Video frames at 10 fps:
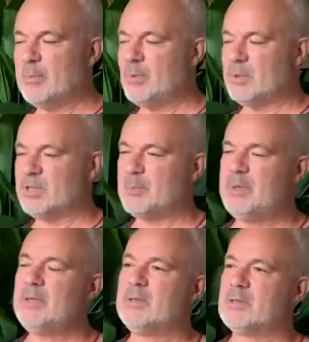as you
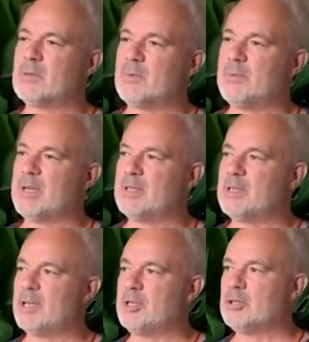become more
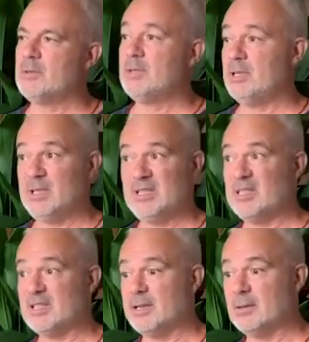experienced with
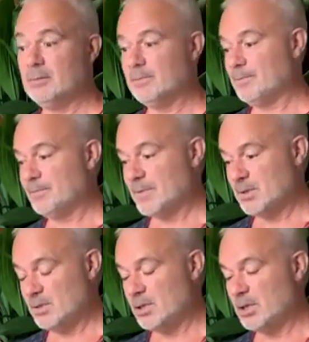meditation, it is a
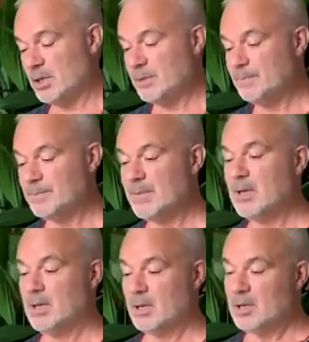skill to
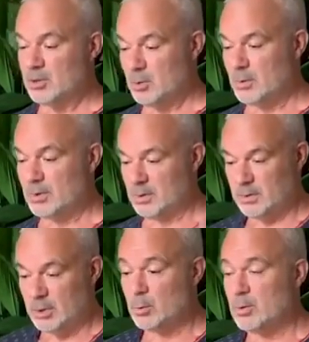learn.
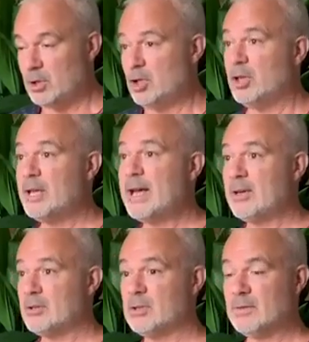You
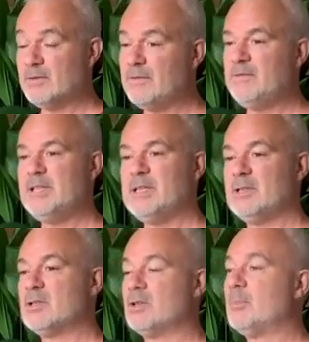will learn how
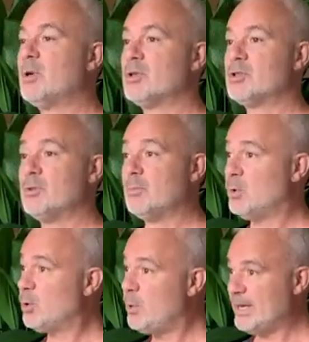to fit into
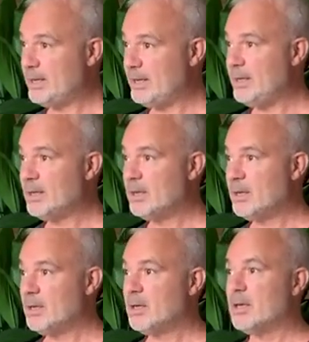the posture more
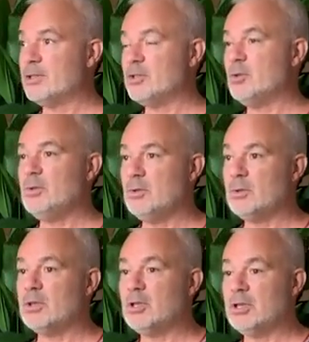quickly,
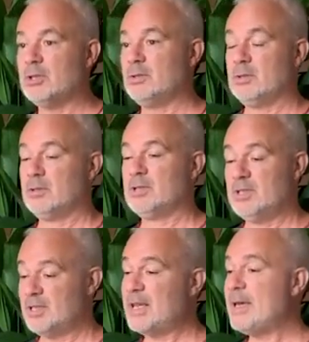and you will
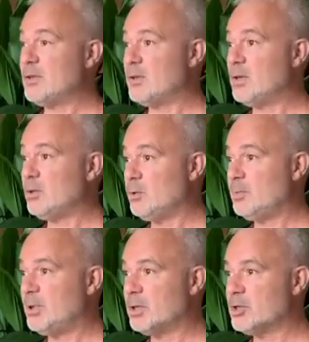learn to
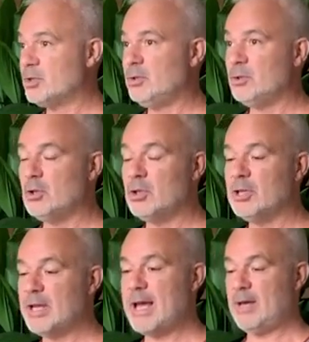stay in a good
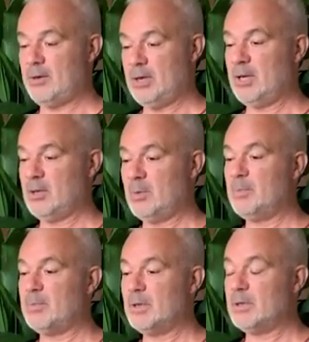posture. You'll learn
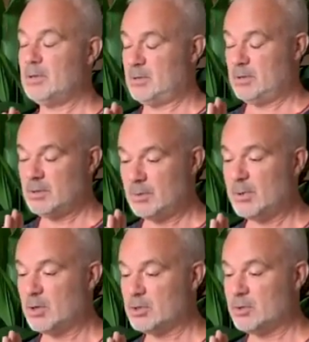how
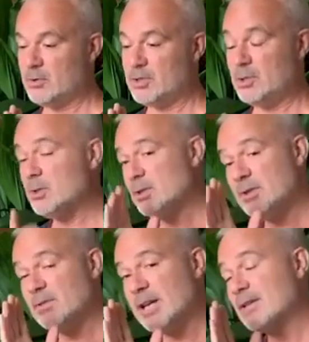the
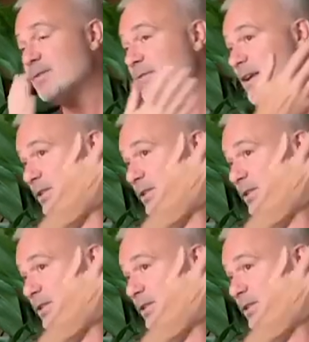posture is. You can